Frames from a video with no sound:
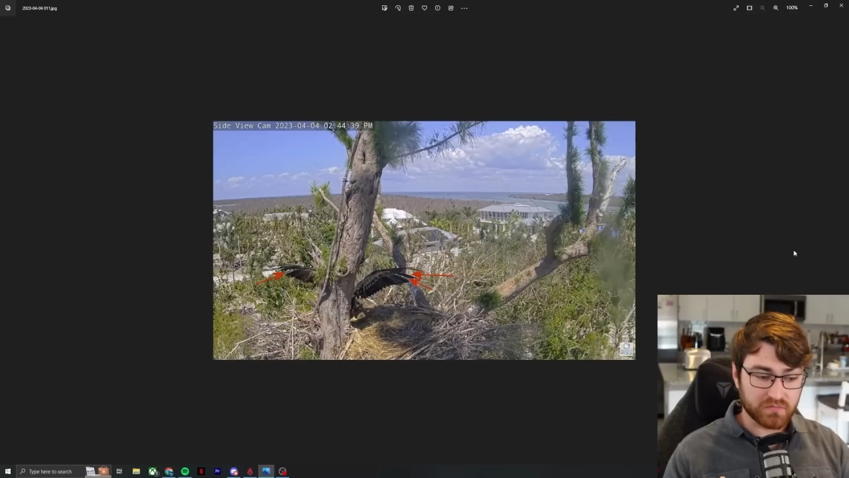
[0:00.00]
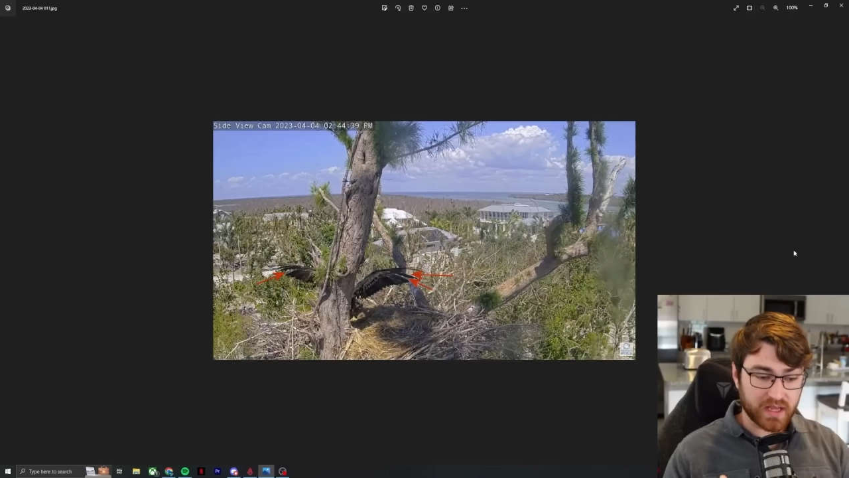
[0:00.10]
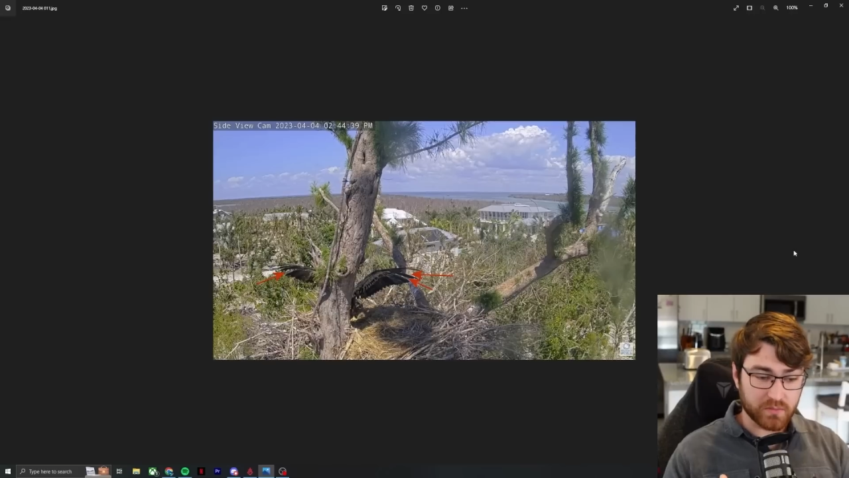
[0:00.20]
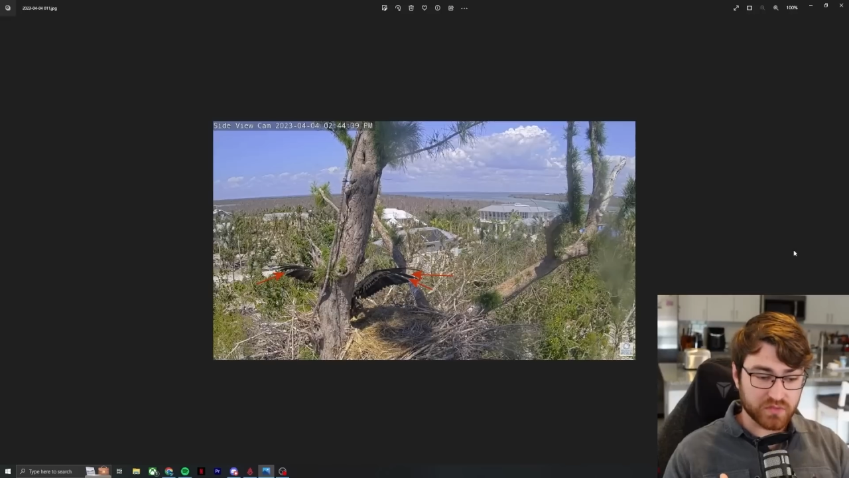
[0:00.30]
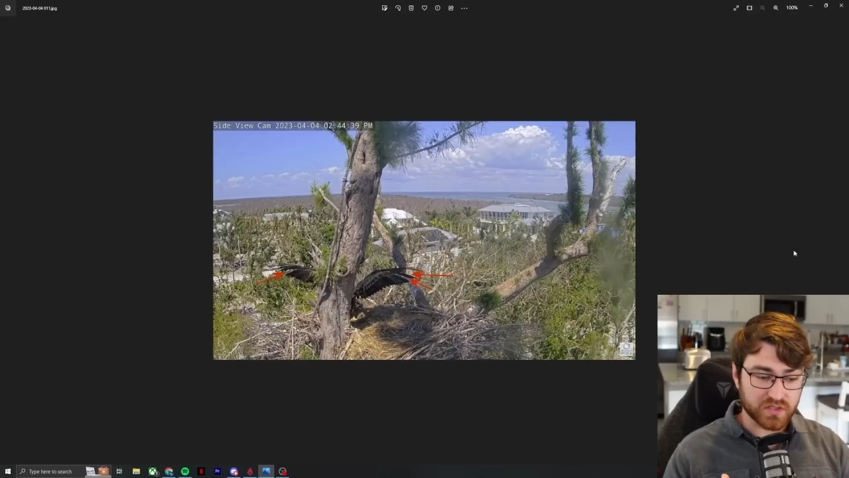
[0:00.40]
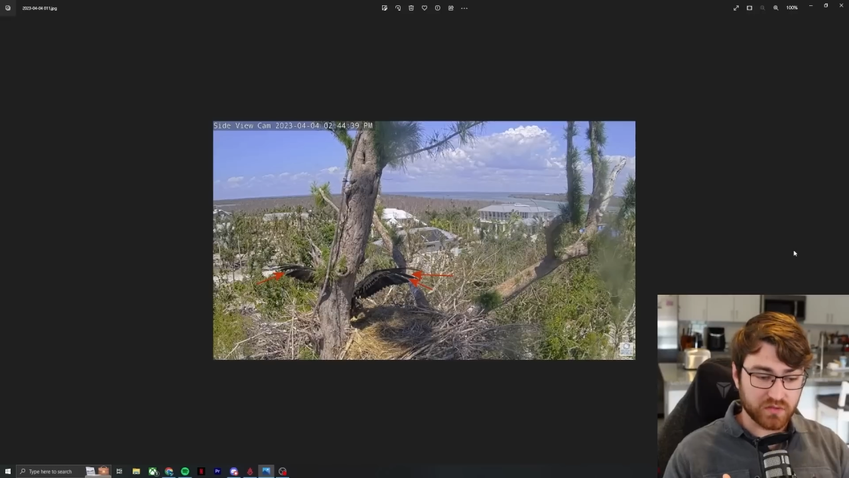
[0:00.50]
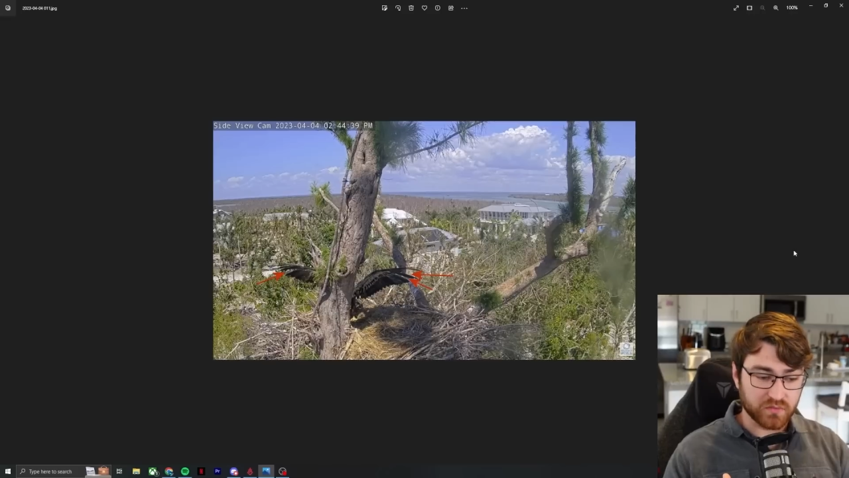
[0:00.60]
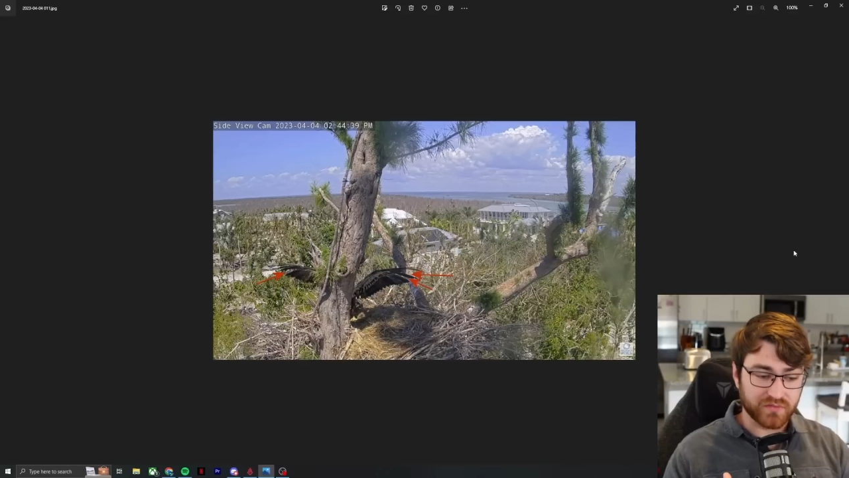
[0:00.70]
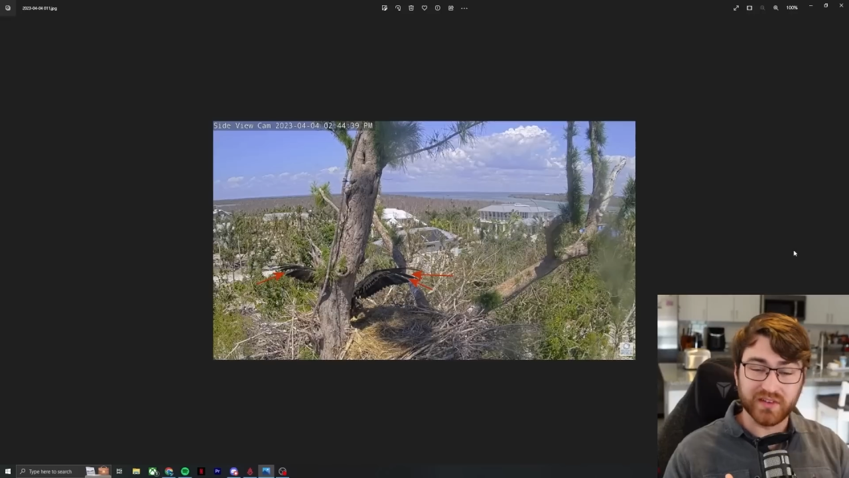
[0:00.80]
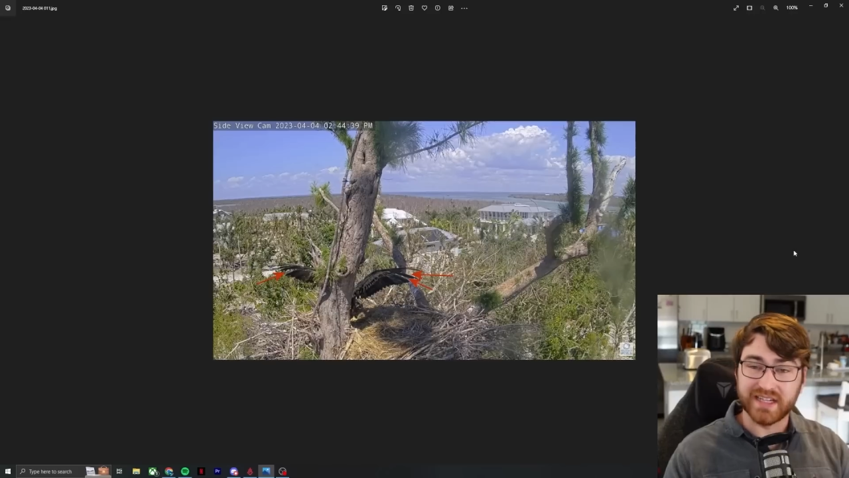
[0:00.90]
him to
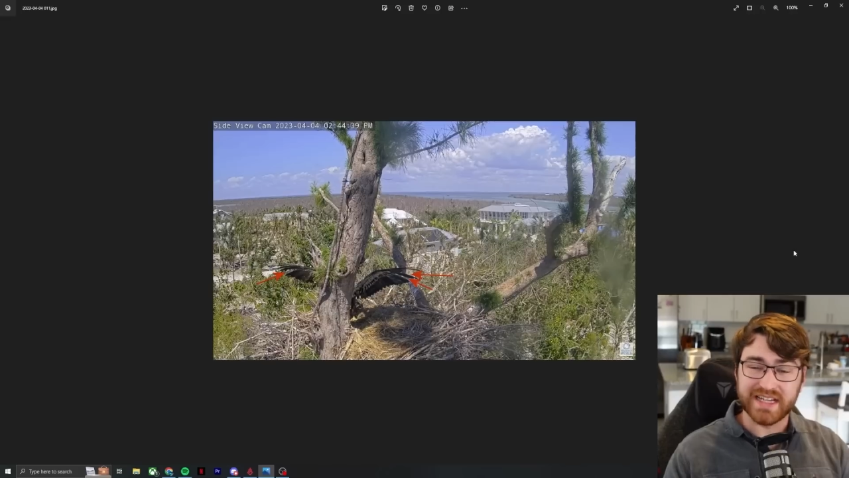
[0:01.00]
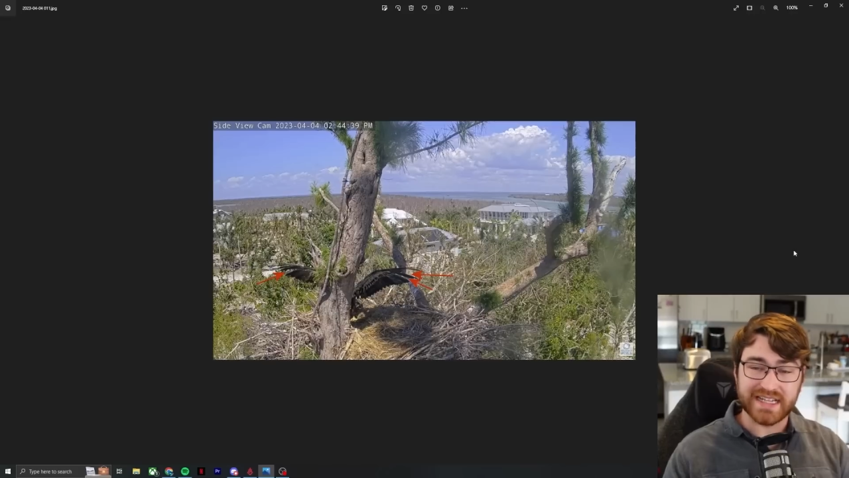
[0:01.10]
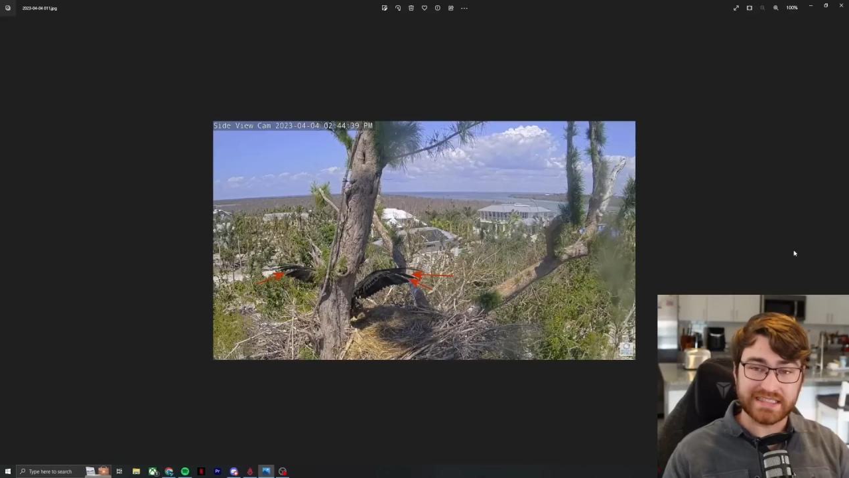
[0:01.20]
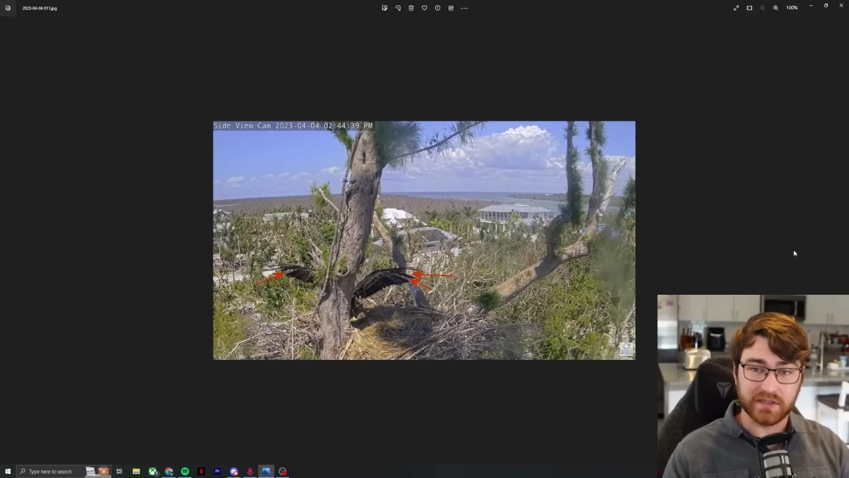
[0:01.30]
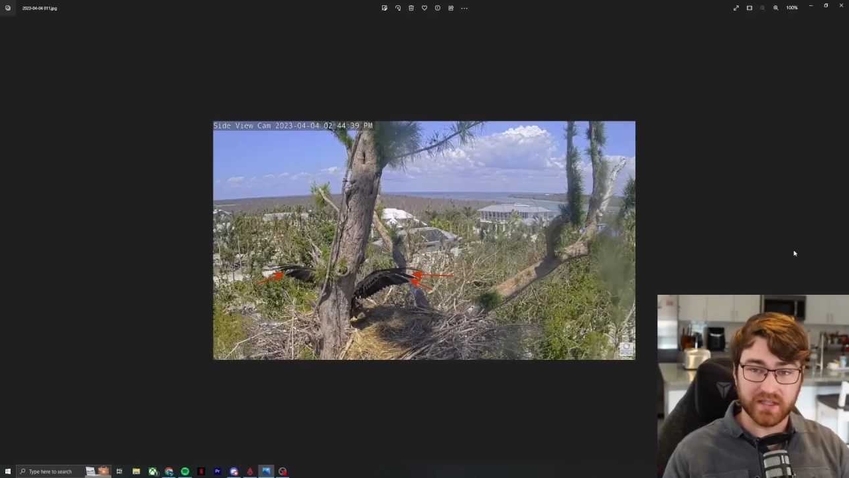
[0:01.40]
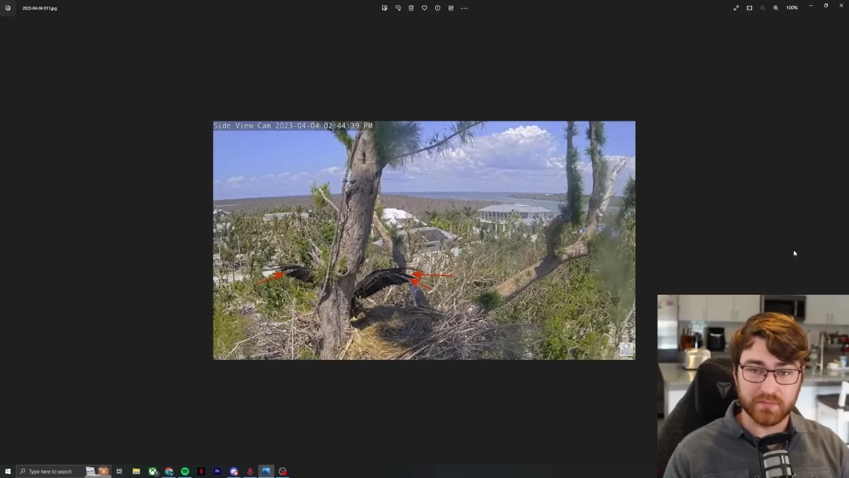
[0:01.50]
fledge accidentally